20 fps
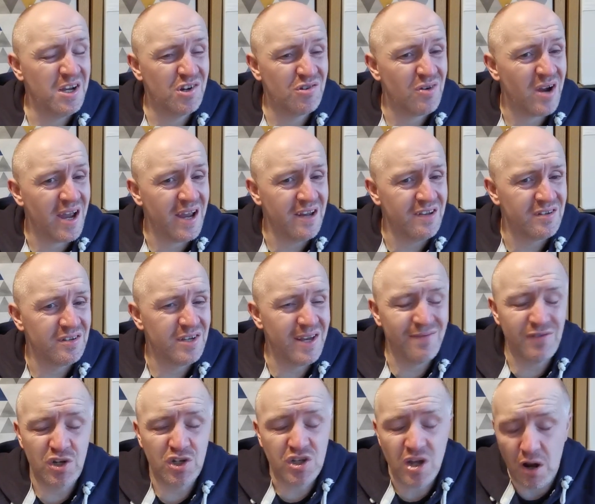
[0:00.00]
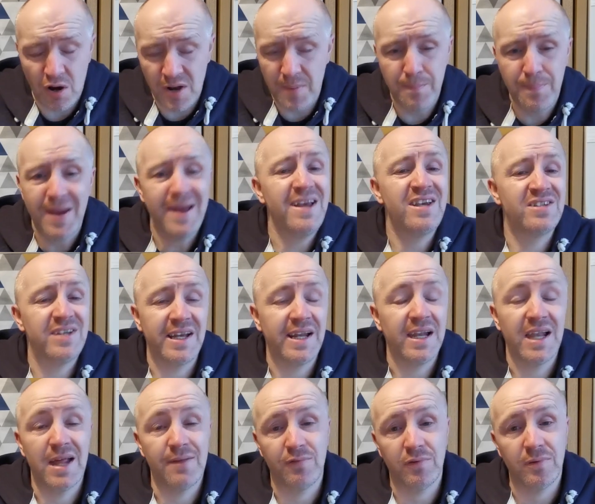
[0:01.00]
great, even just on a basic
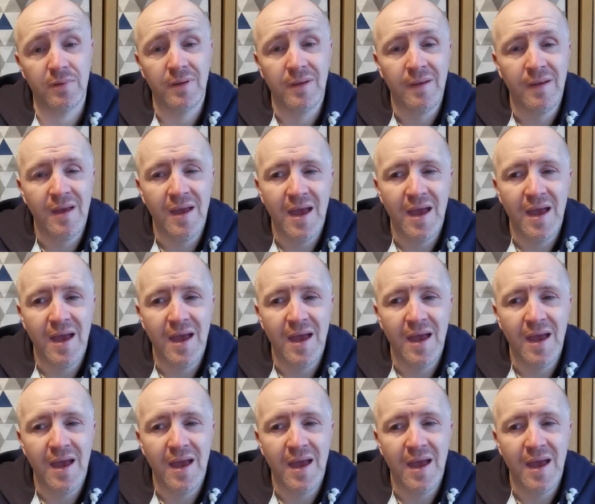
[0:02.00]
level.